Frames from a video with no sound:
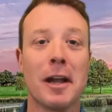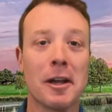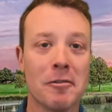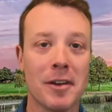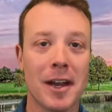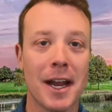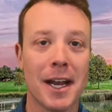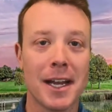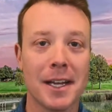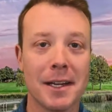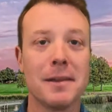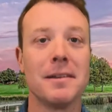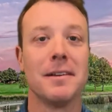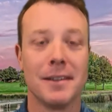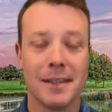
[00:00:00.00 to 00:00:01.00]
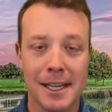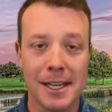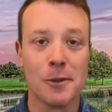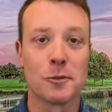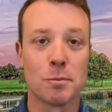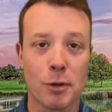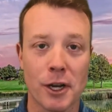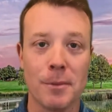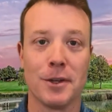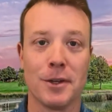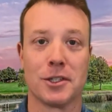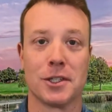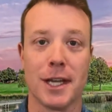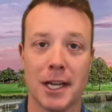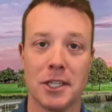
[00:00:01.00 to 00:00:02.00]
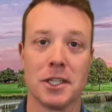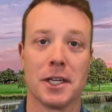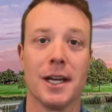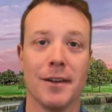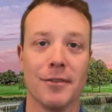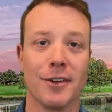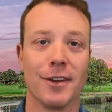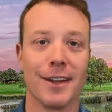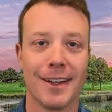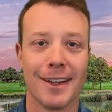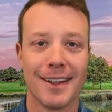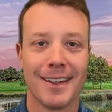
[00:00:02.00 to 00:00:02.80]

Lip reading: recreating, Eagle's pretty much got you covered.